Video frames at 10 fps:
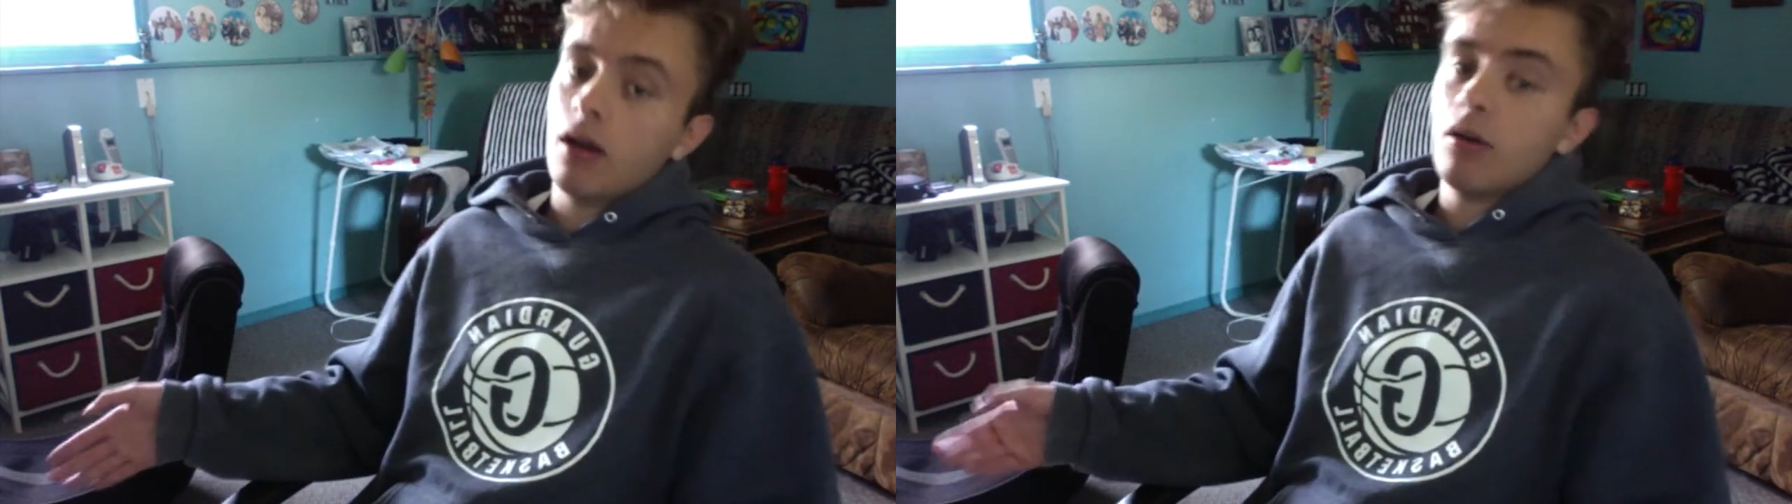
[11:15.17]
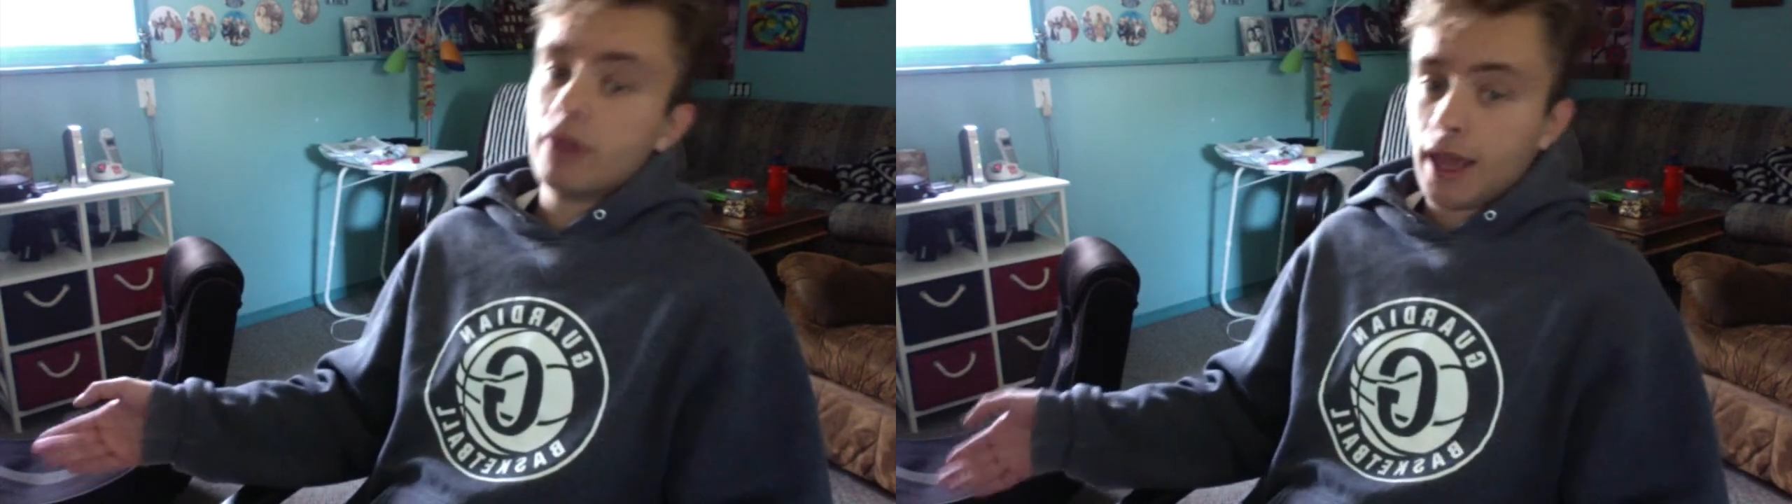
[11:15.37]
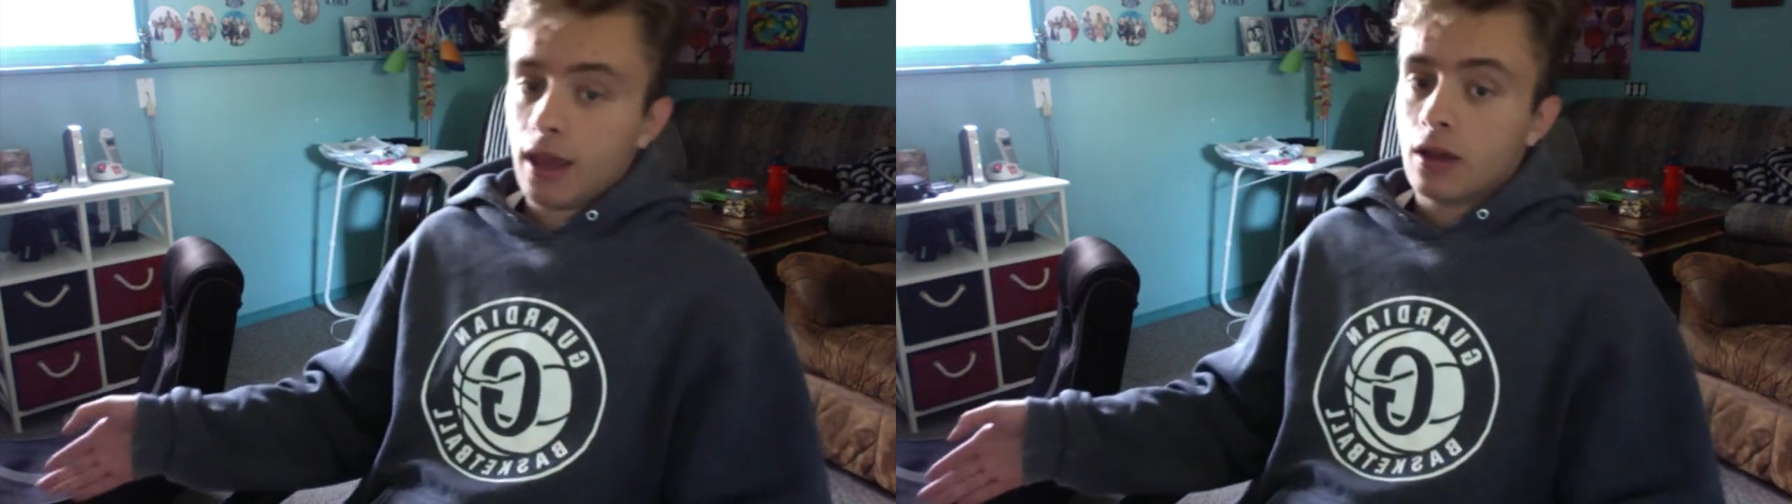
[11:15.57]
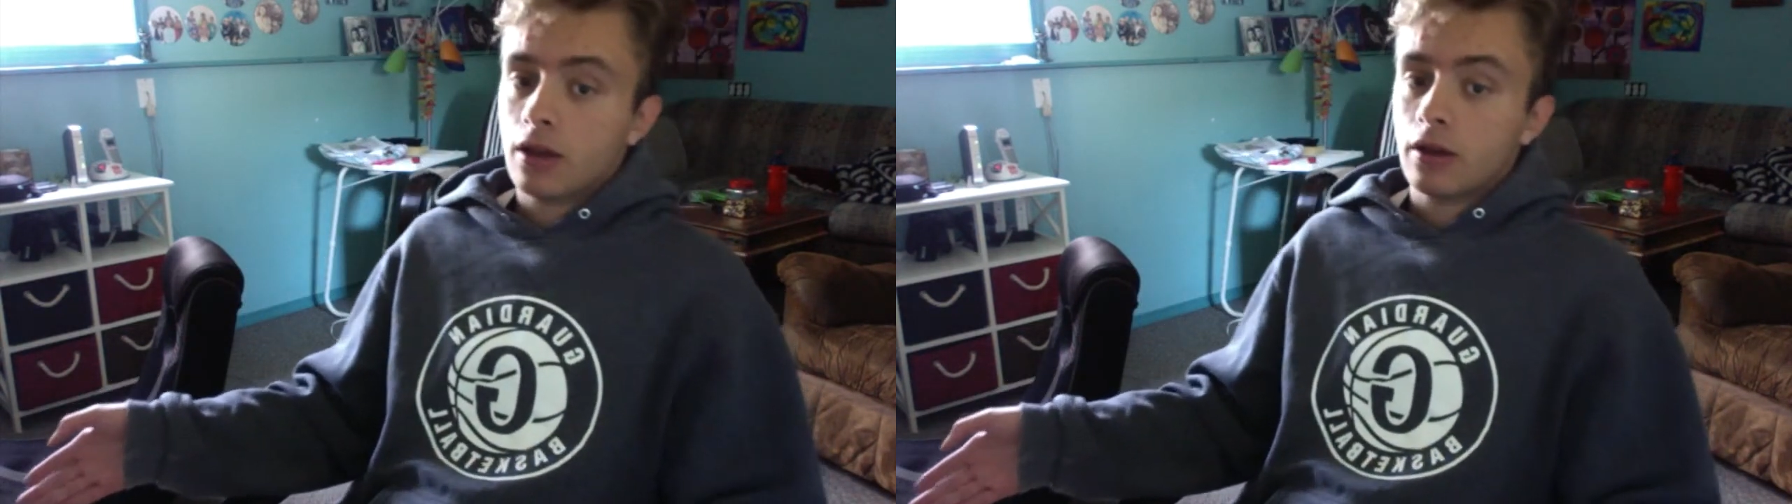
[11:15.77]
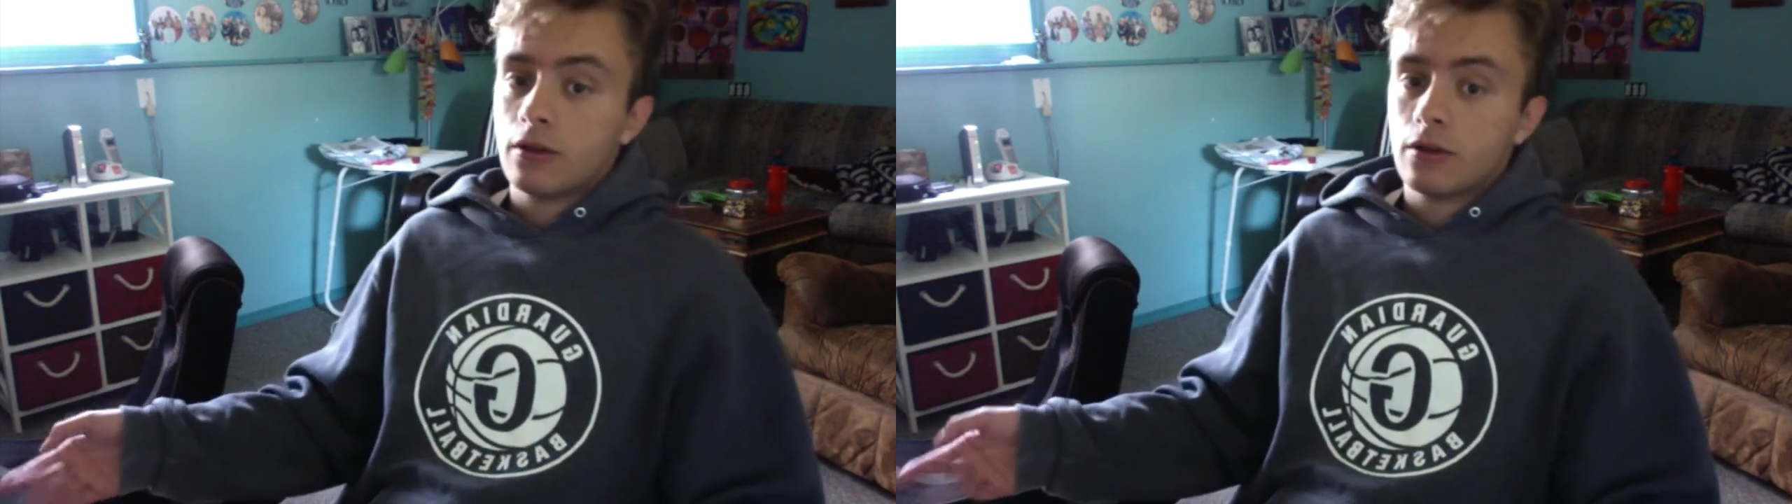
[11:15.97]
Okay.
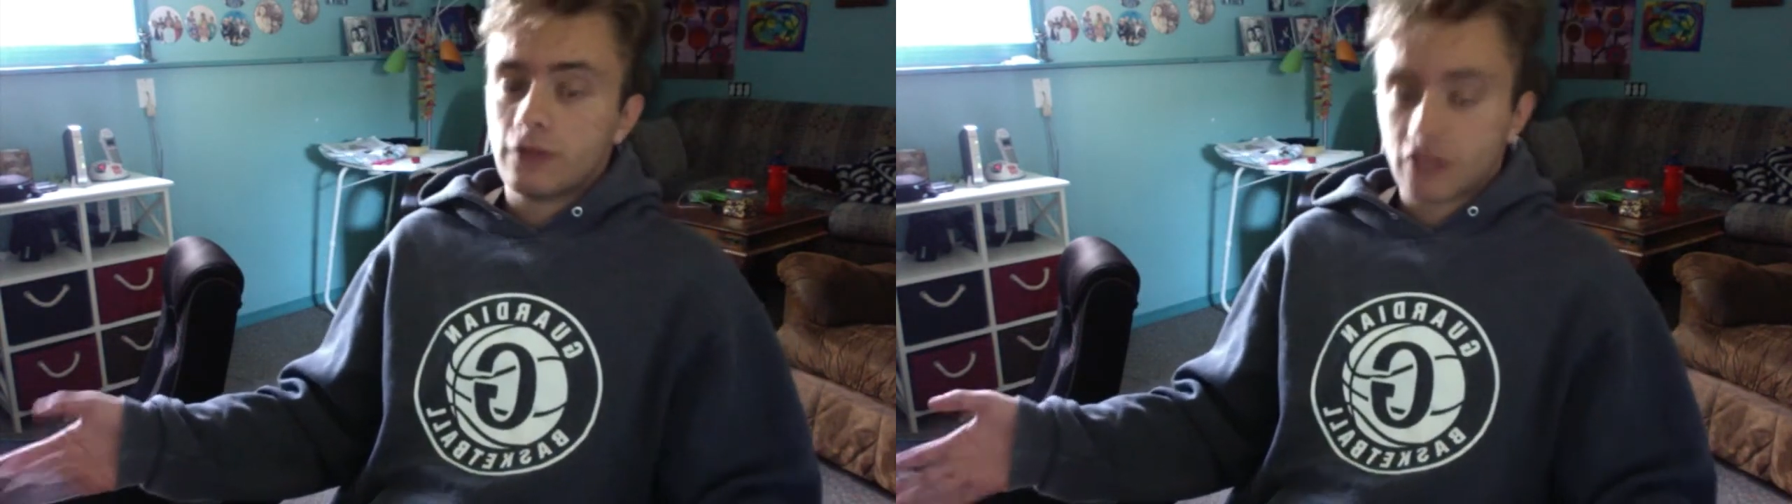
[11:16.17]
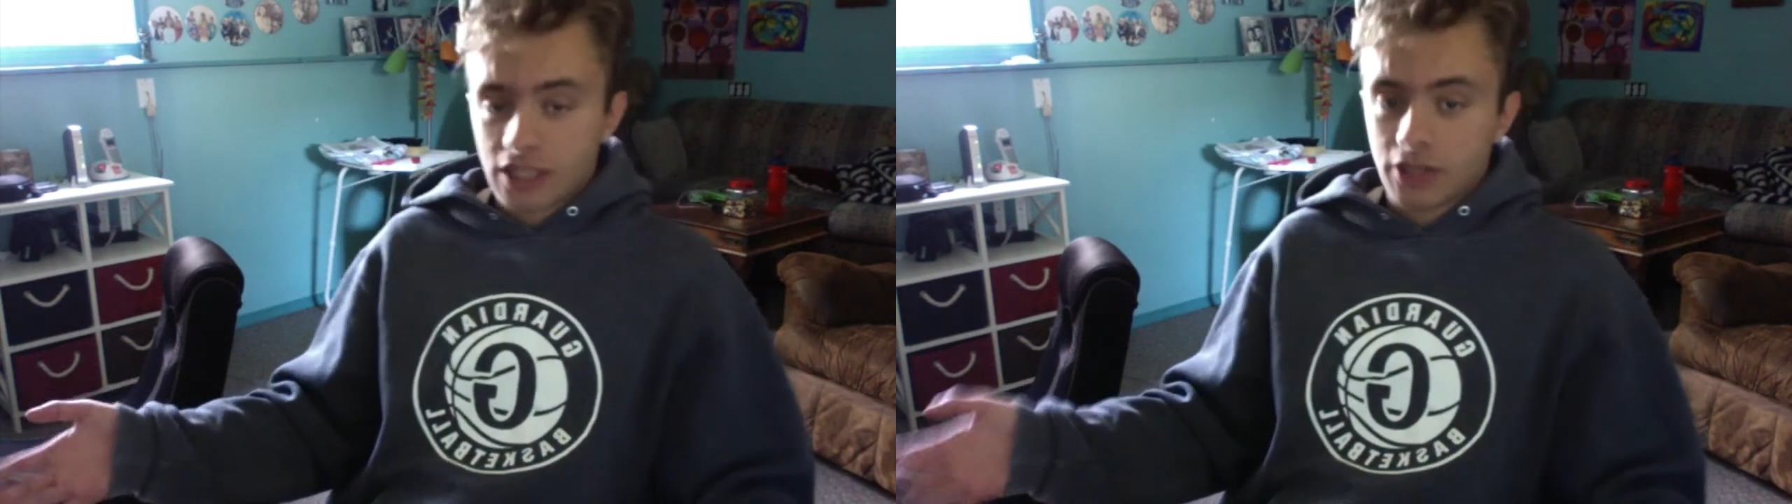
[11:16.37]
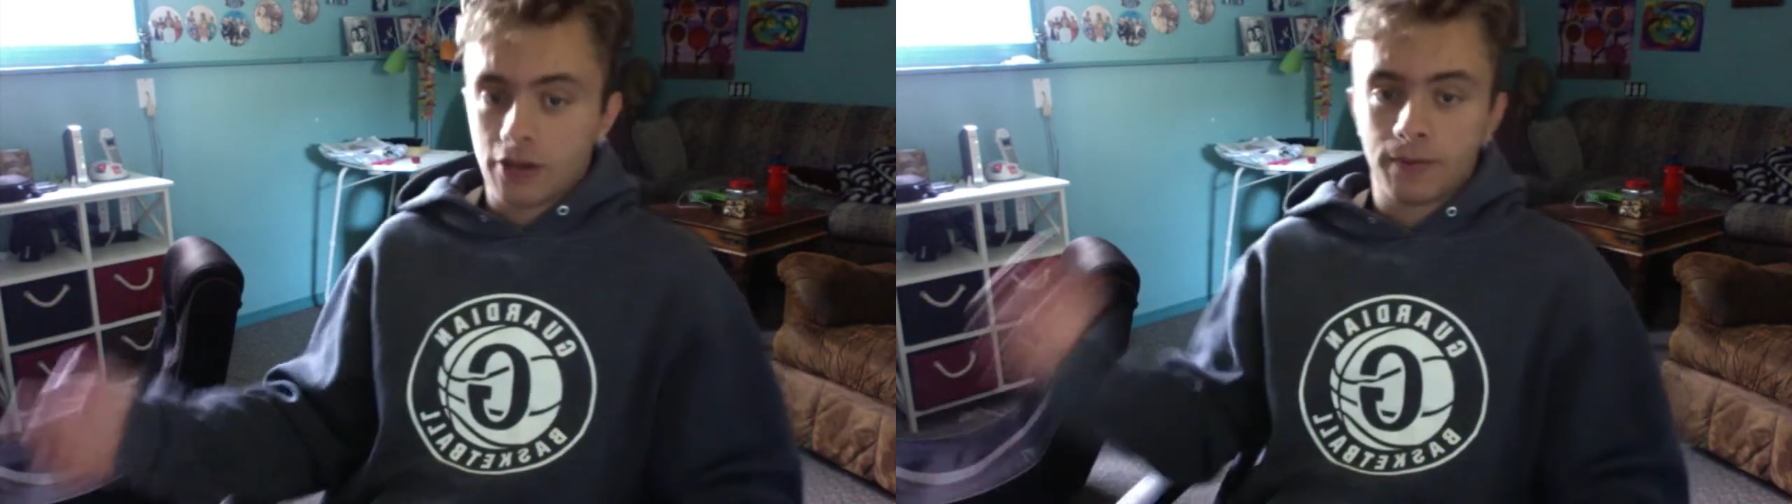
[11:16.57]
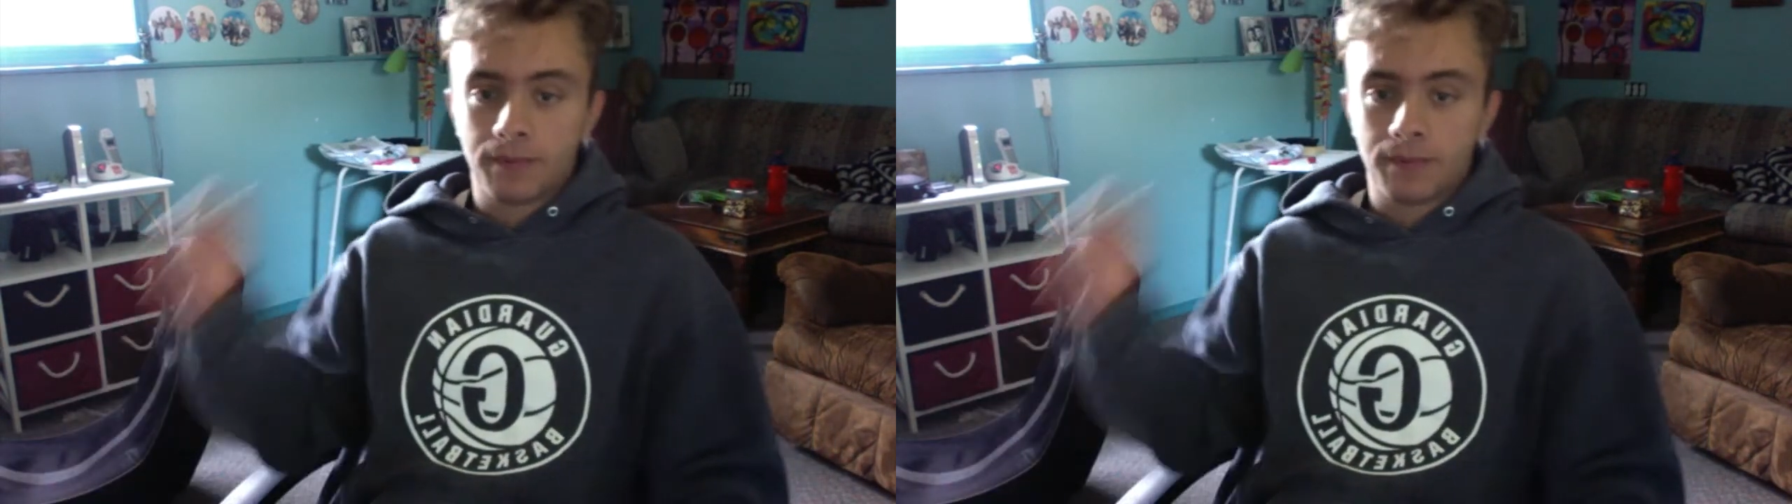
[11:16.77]
For senior.